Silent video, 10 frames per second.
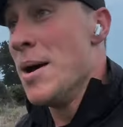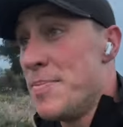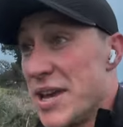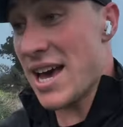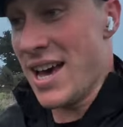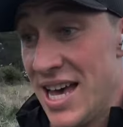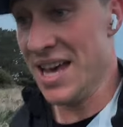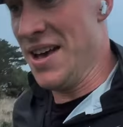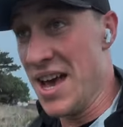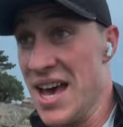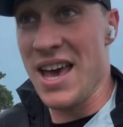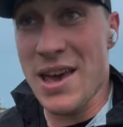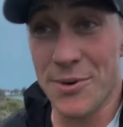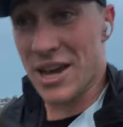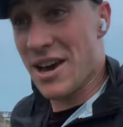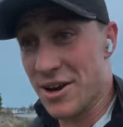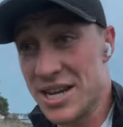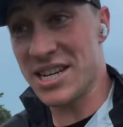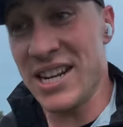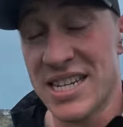But yeah, here we go,
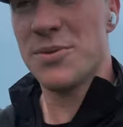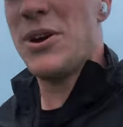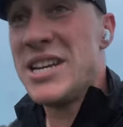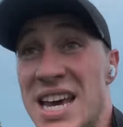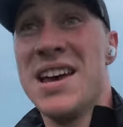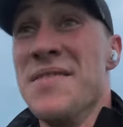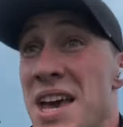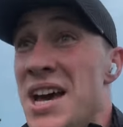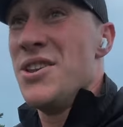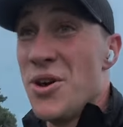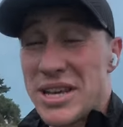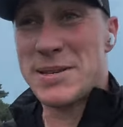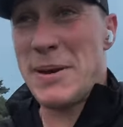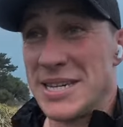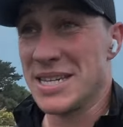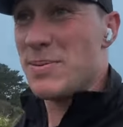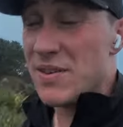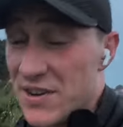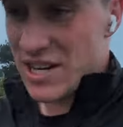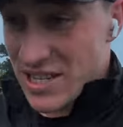turning into the wind. Not expecting to be
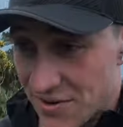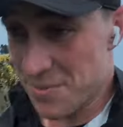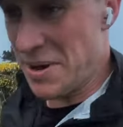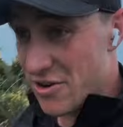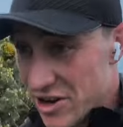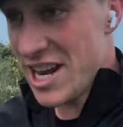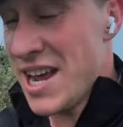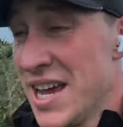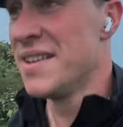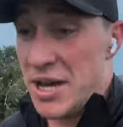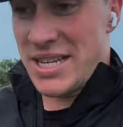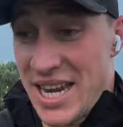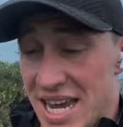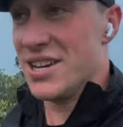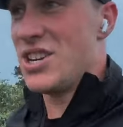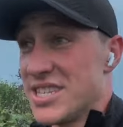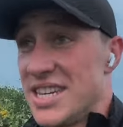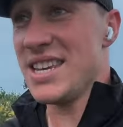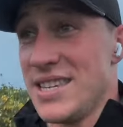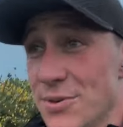fast from here on in, but just an
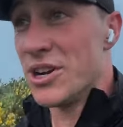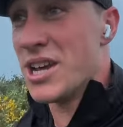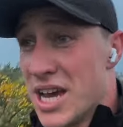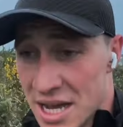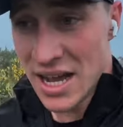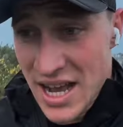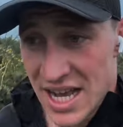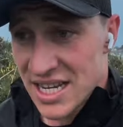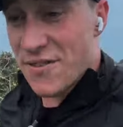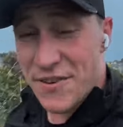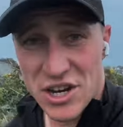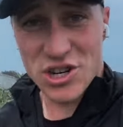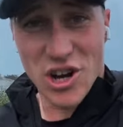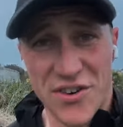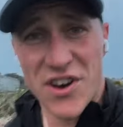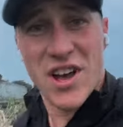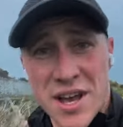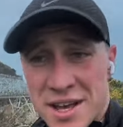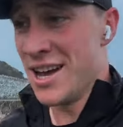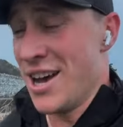easy one to finish off
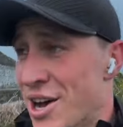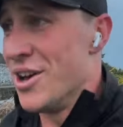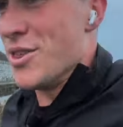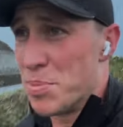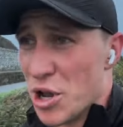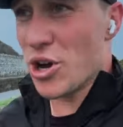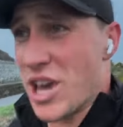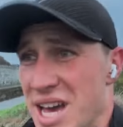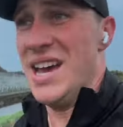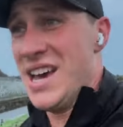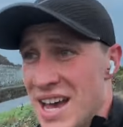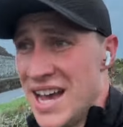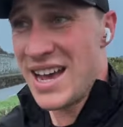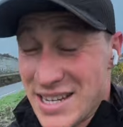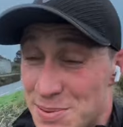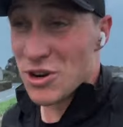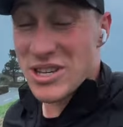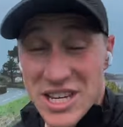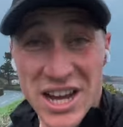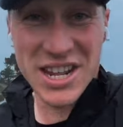the block. And to be honest,
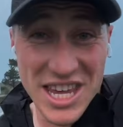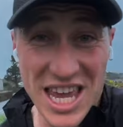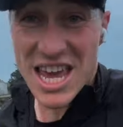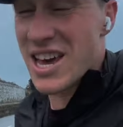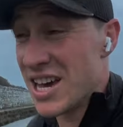kind of the year.